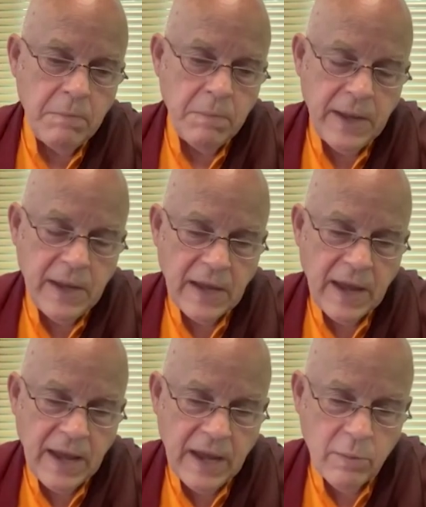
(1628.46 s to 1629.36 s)

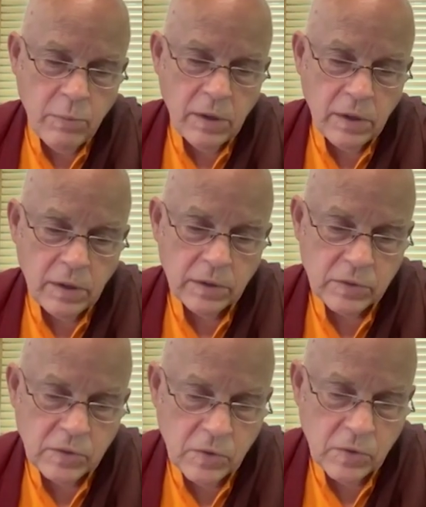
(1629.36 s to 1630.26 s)
being able
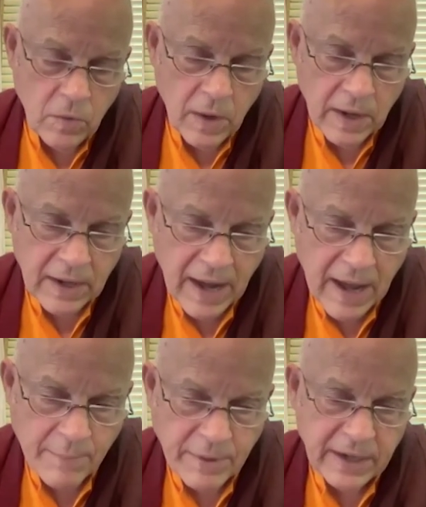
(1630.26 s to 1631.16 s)
to
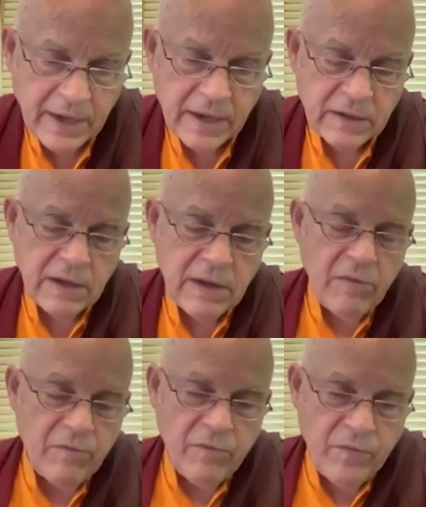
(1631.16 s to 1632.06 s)
accommodate
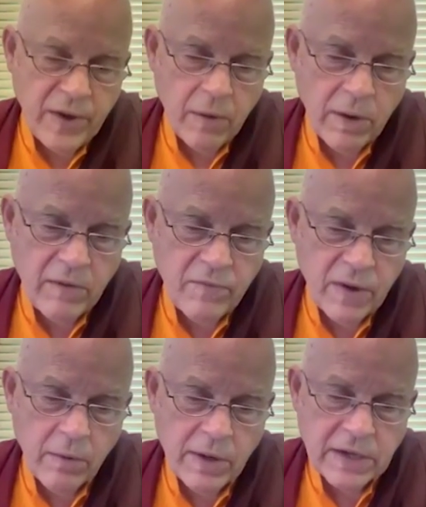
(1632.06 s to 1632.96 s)
very,
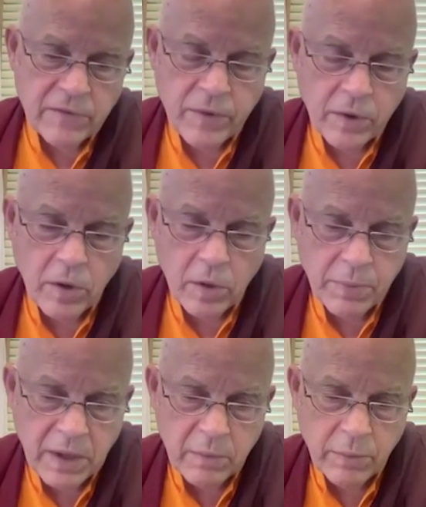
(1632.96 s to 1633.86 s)
very difficult
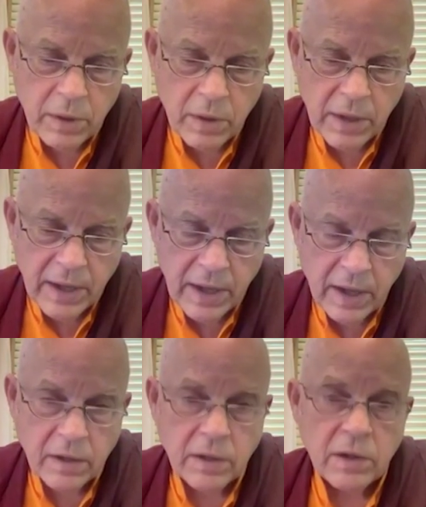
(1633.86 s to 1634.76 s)
people
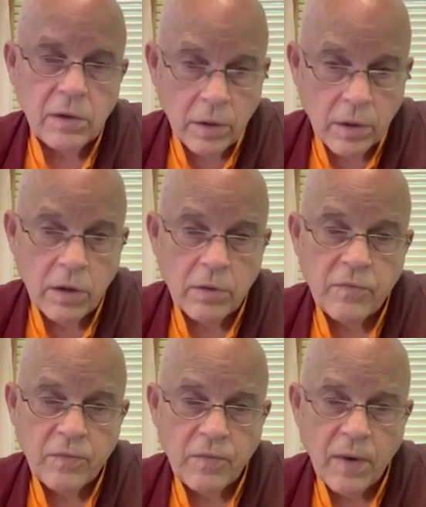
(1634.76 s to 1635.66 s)
and learn
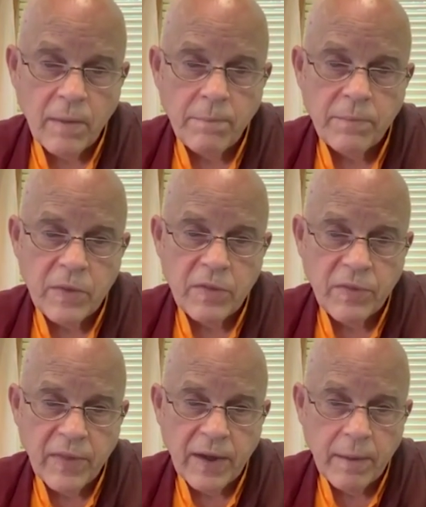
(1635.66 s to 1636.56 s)
from
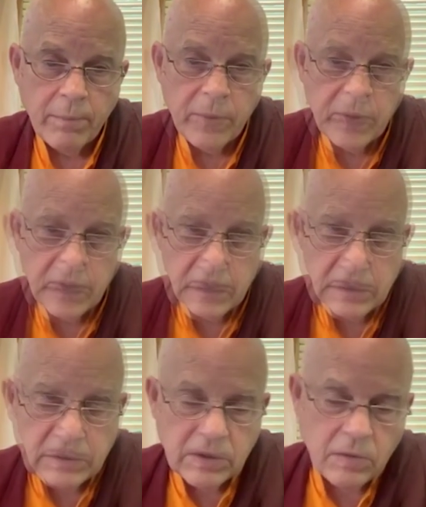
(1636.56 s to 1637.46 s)
them
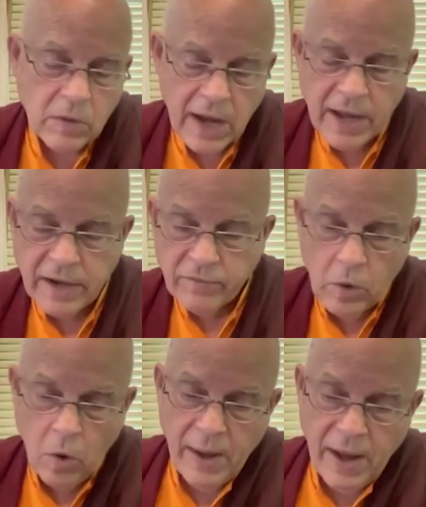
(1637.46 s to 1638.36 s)
to kind of
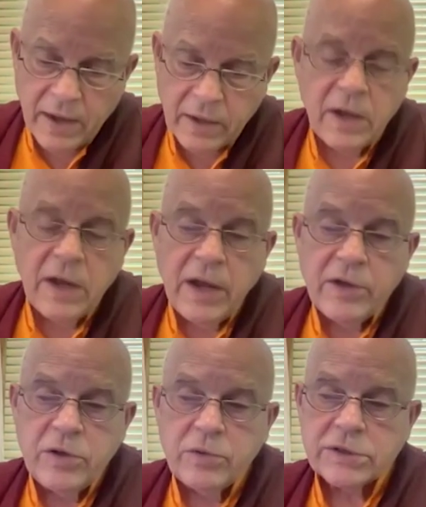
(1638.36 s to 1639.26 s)
go back.
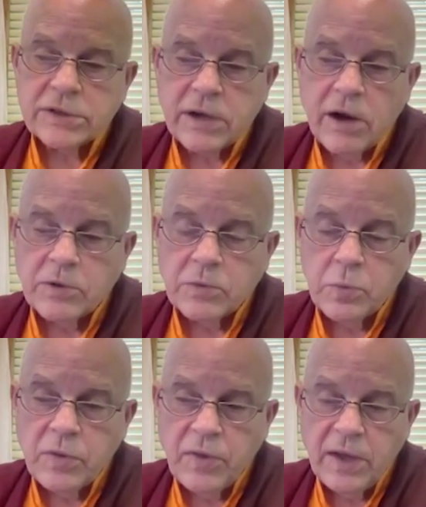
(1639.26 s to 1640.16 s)
You start
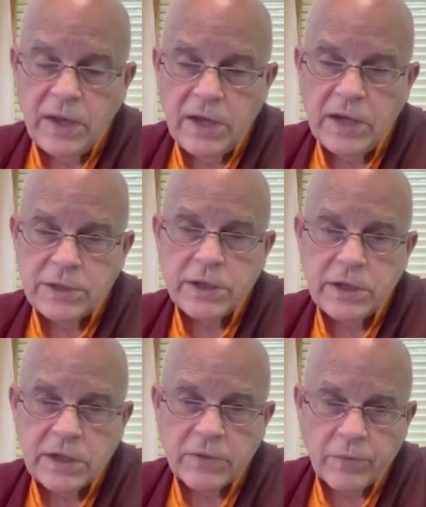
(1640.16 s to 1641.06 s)
with the easy,
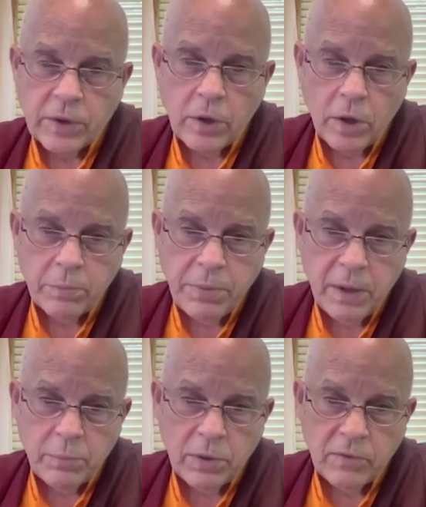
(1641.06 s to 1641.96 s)
difficult
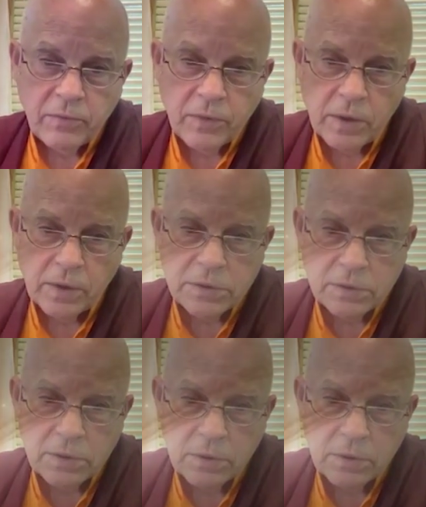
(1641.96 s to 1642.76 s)
people first.